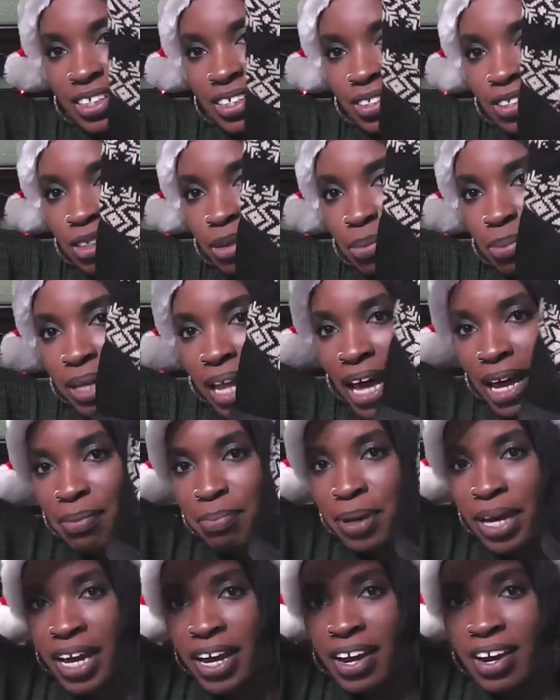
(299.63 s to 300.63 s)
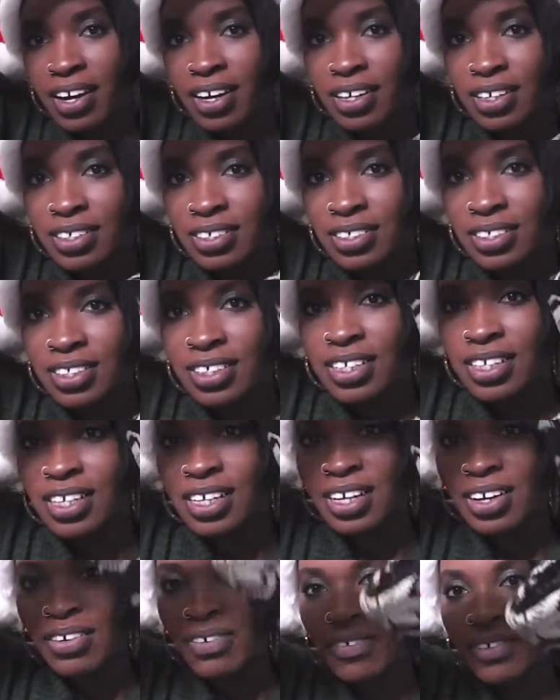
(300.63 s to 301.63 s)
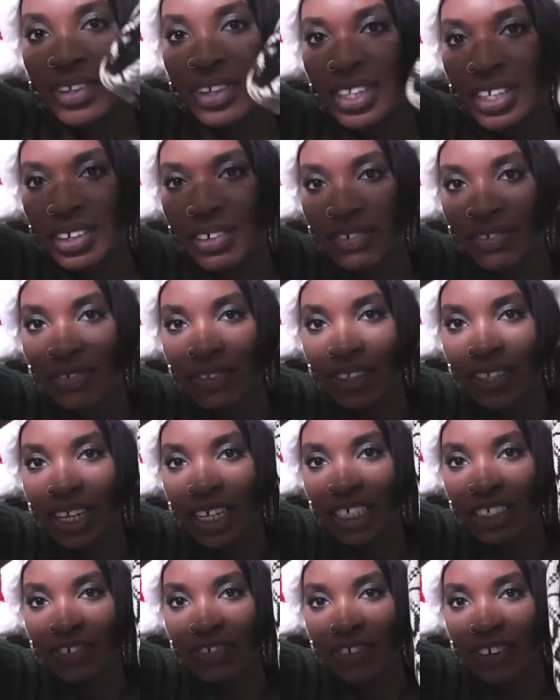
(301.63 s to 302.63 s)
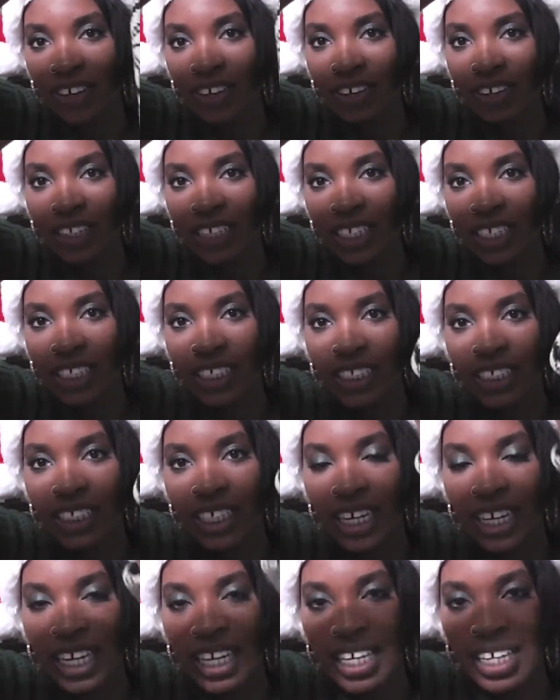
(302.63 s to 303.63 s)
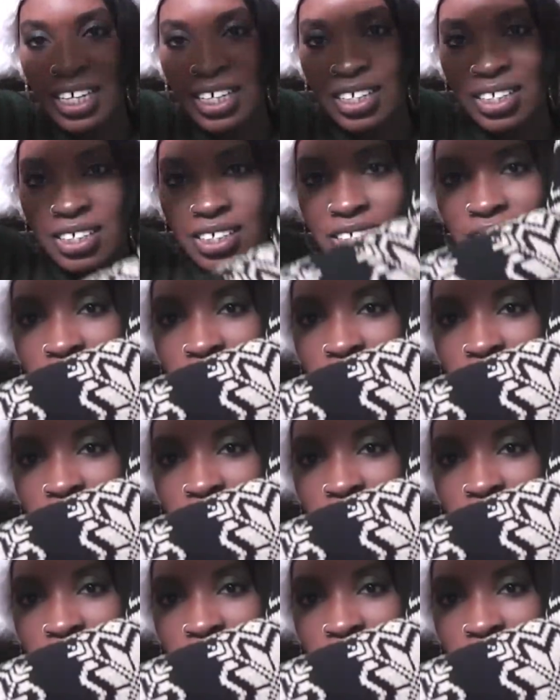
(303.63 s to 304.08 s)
here's the black pair with the nice fur on the inside.